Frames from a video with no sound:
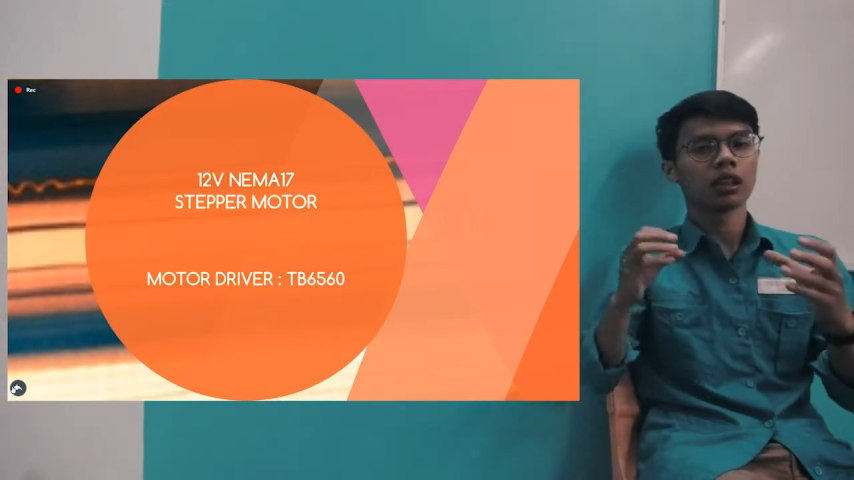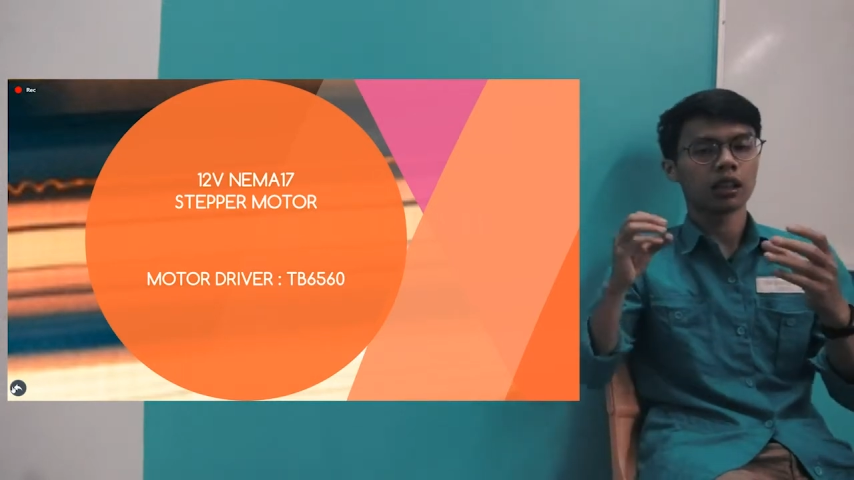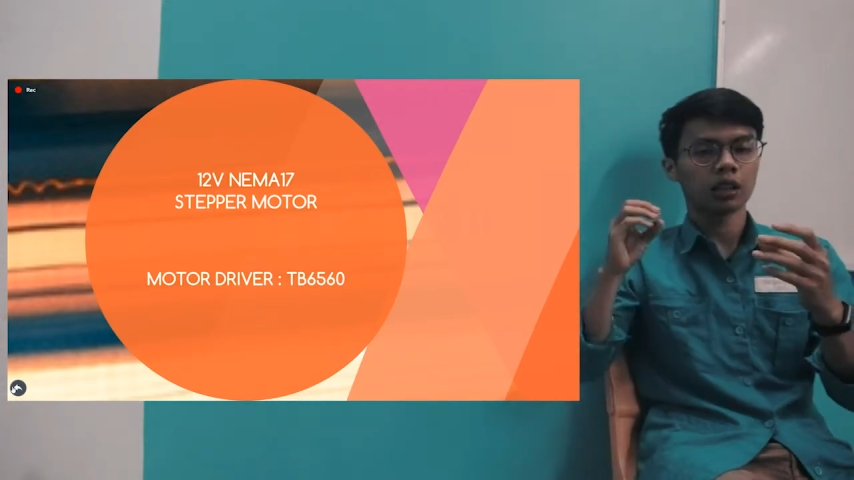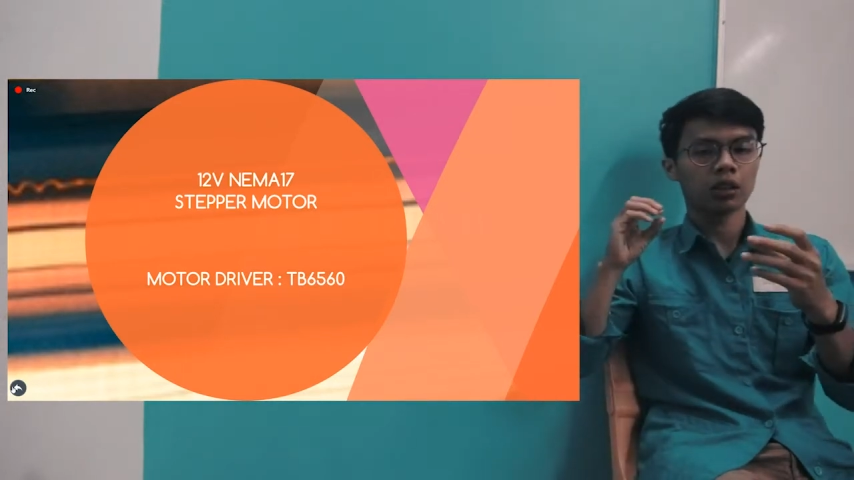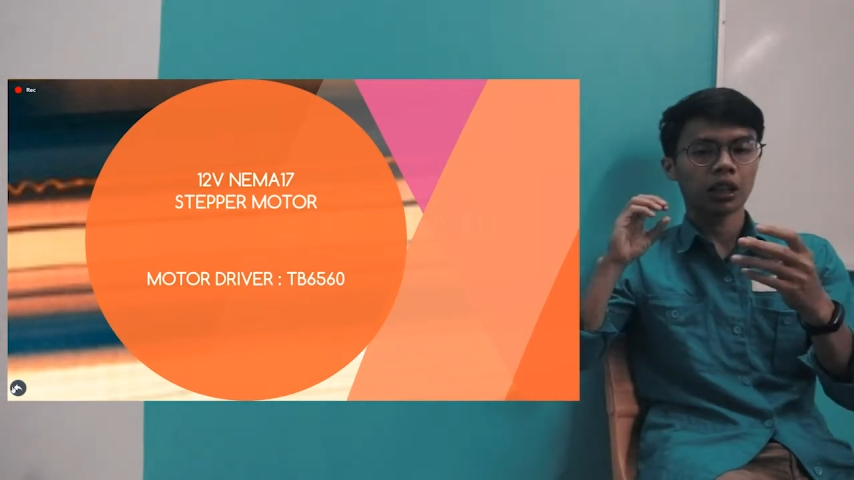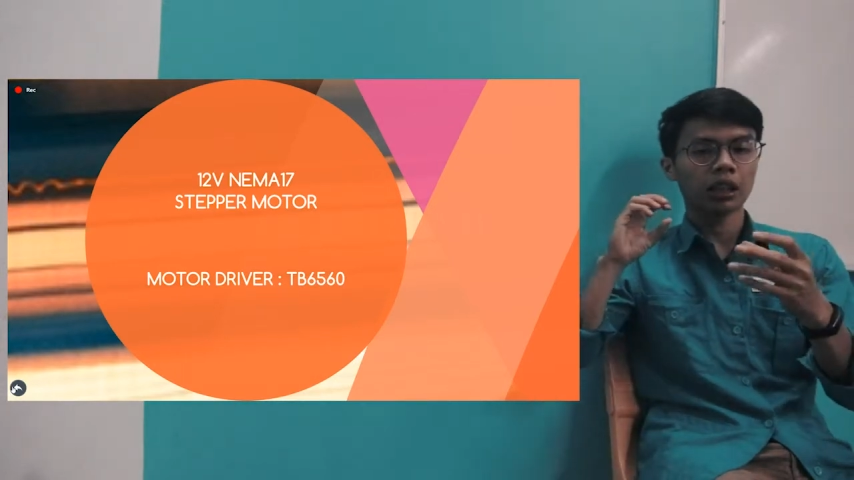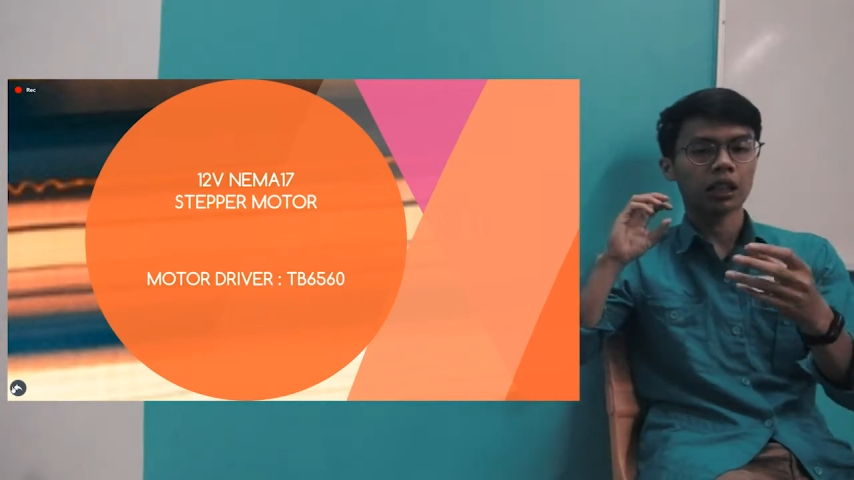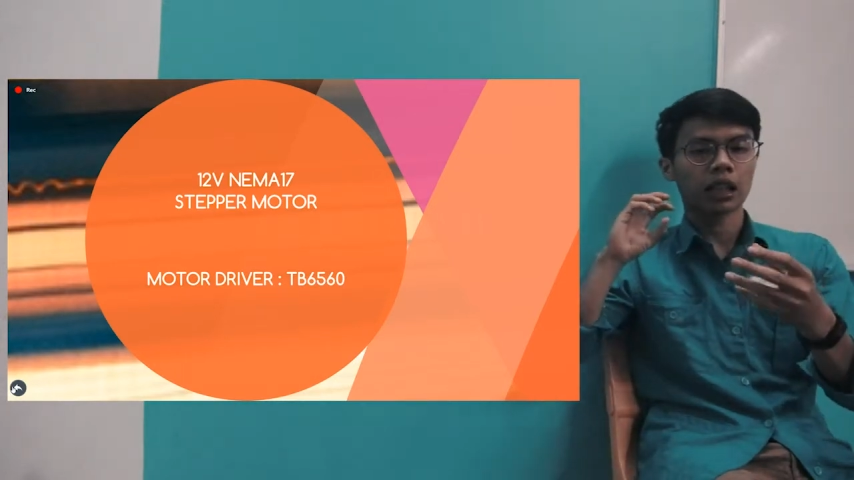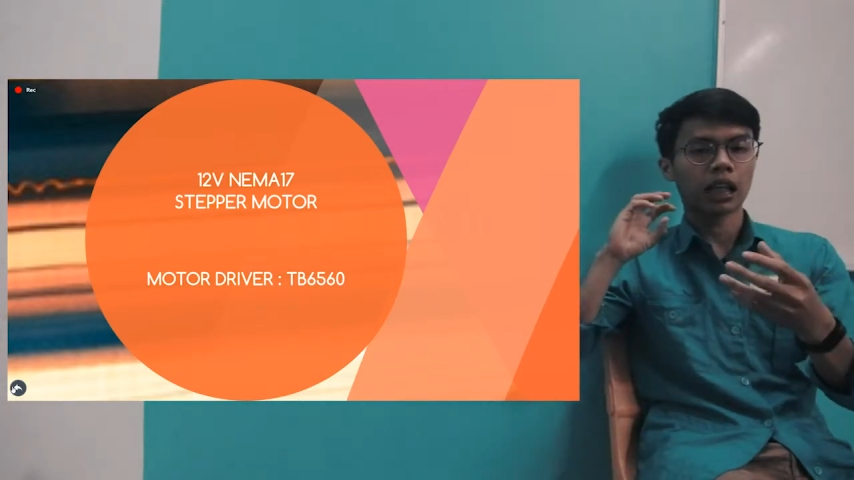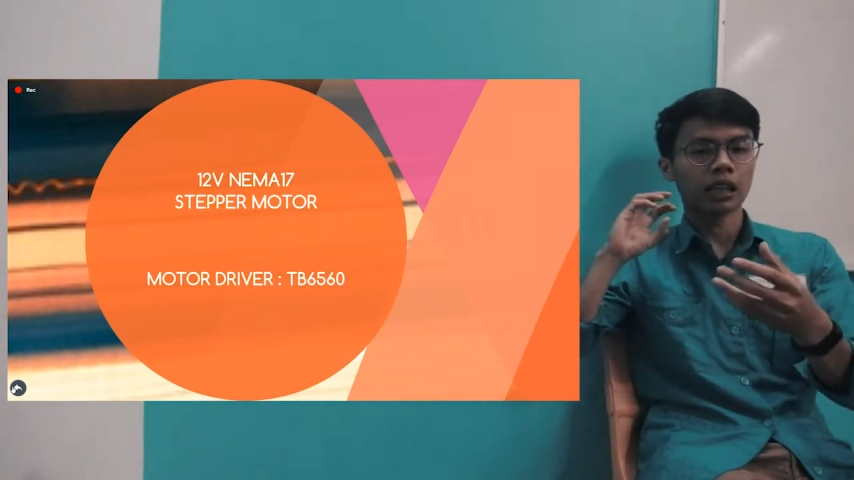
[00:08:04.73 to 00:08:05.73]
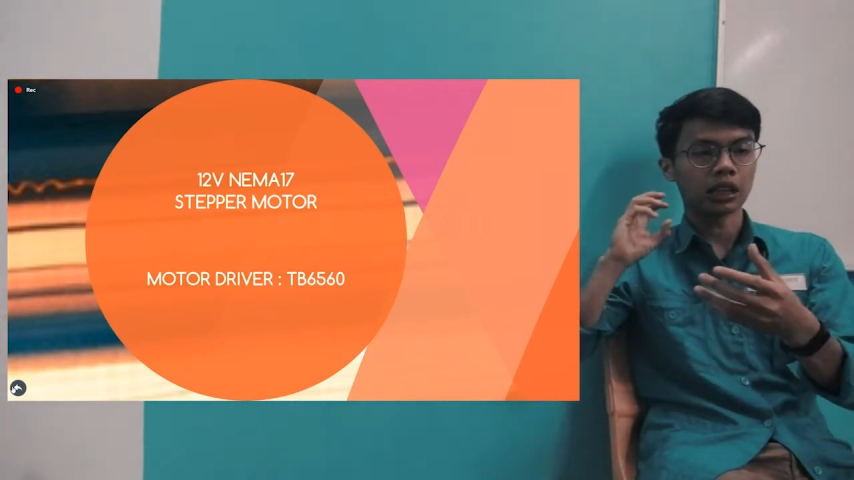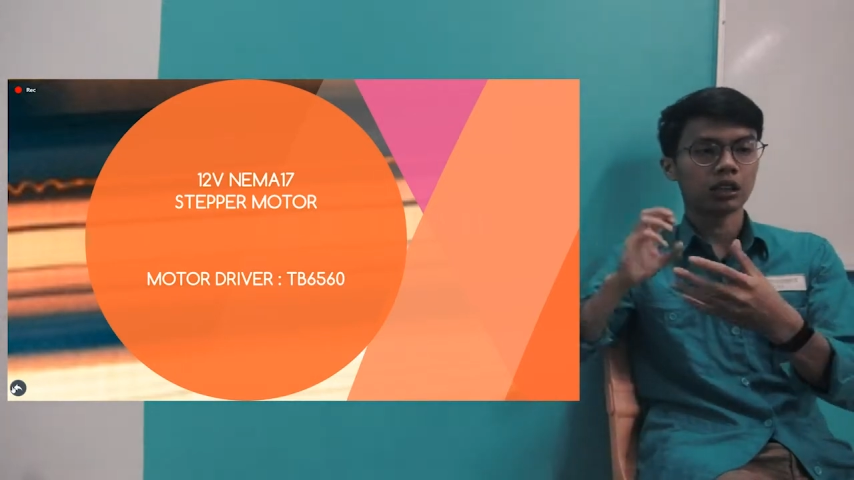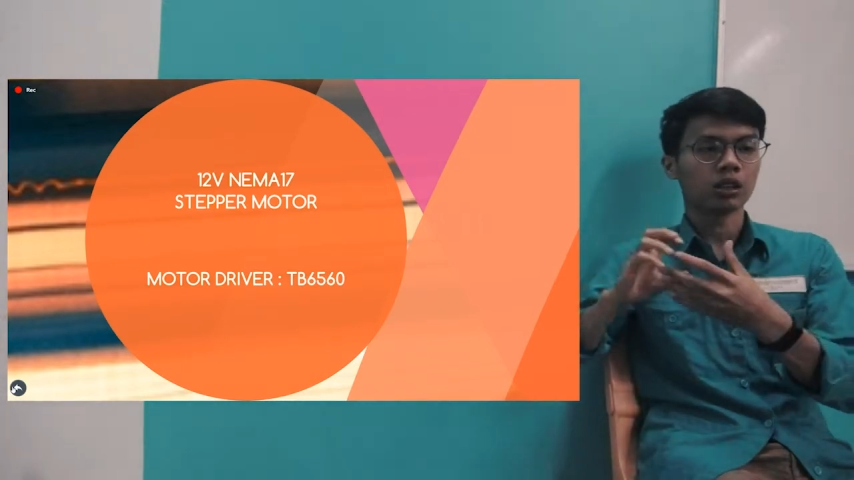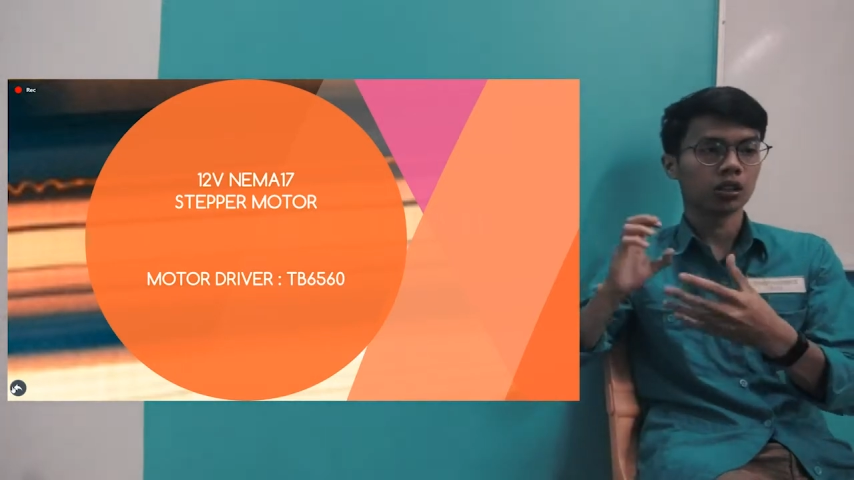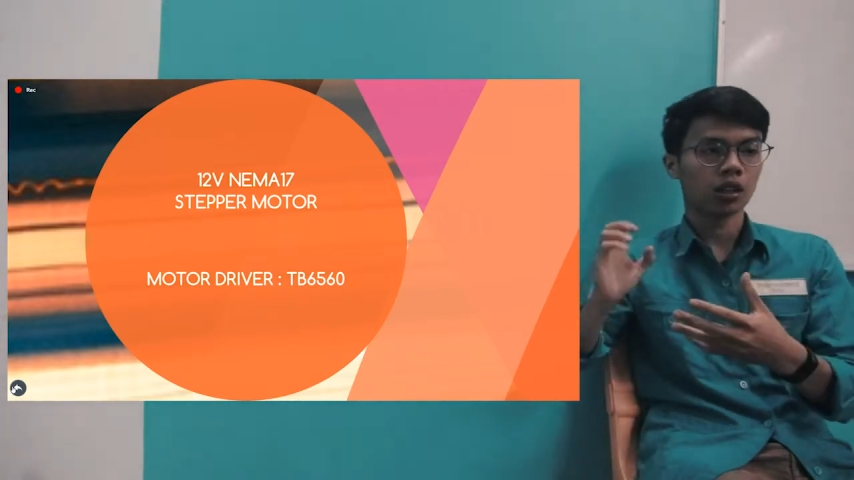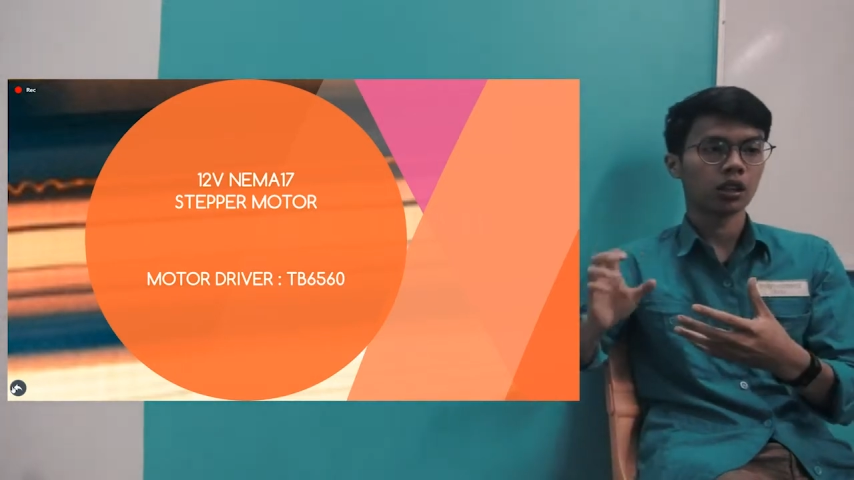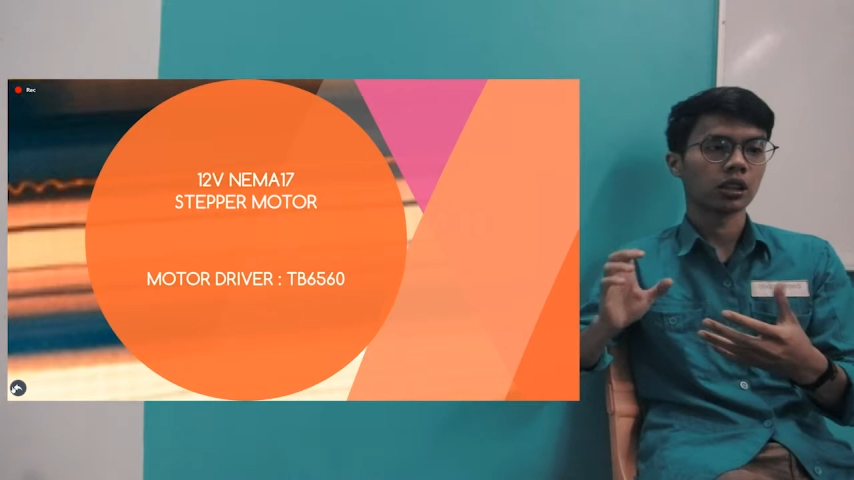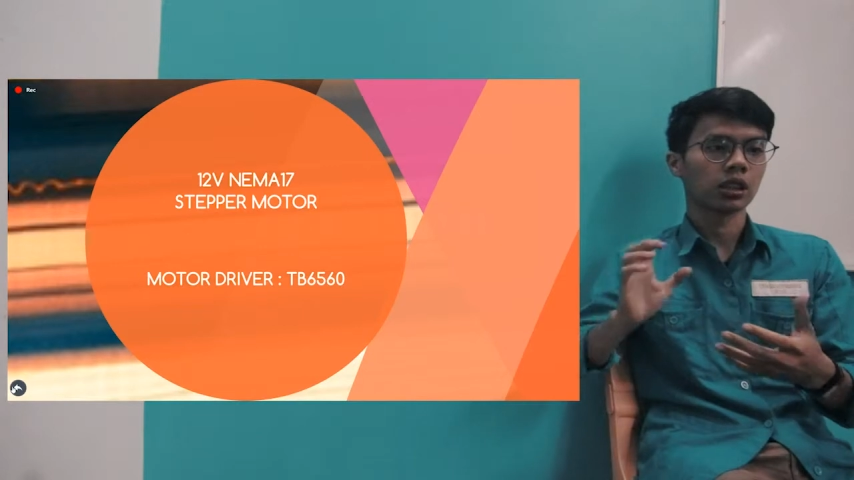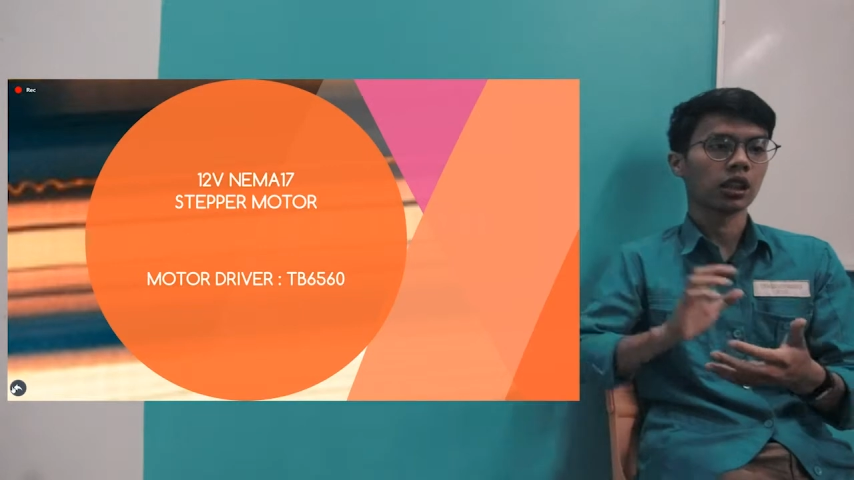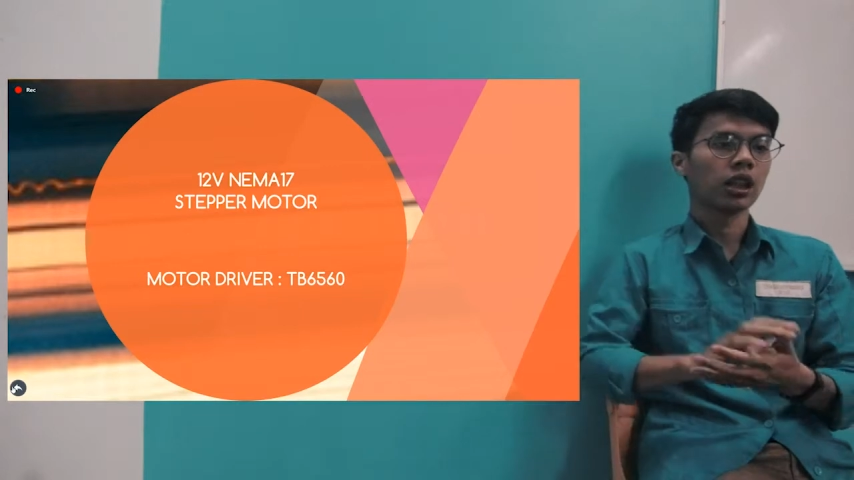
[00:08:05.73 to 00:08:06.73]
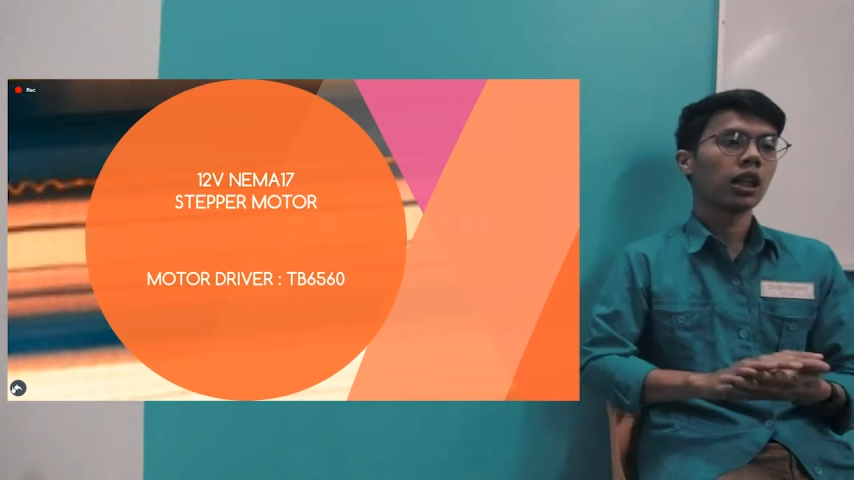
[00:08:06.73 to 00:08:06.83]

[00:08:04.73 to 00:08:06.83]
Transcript: located at each joints.